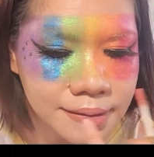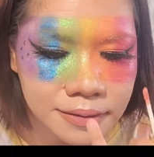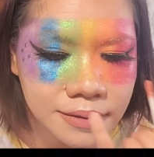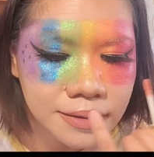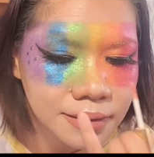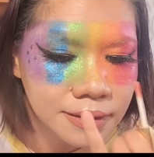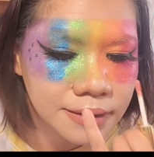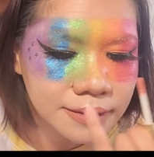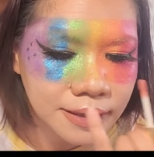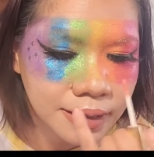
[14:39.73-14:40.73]
Go.
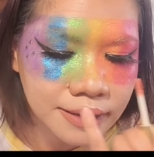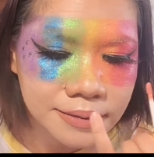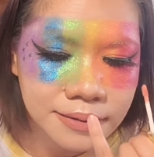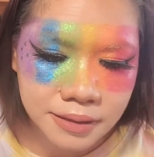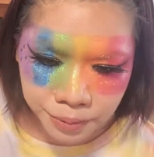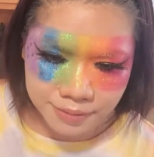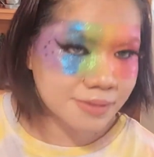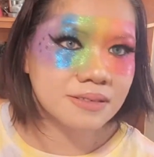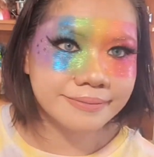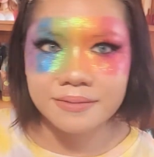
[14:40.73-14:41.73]
It's the
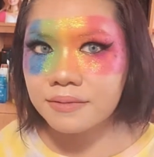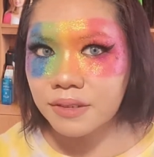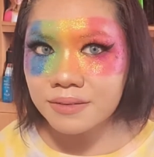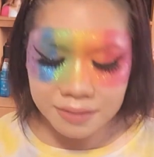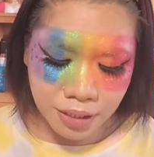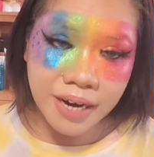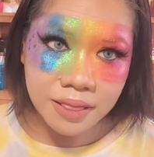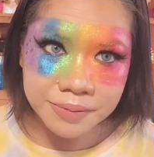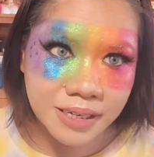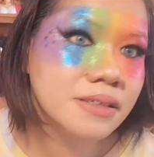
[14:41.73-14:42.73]
exposed. So I
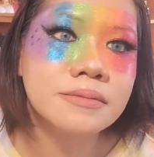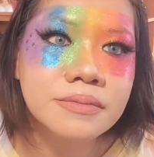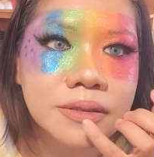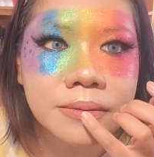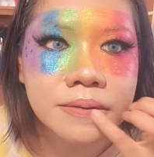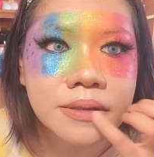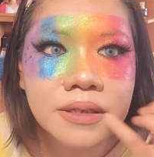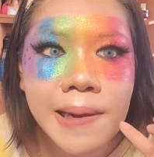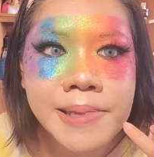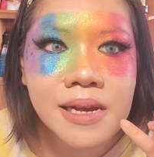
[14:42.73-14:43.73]
tried all the lipstick and oh no.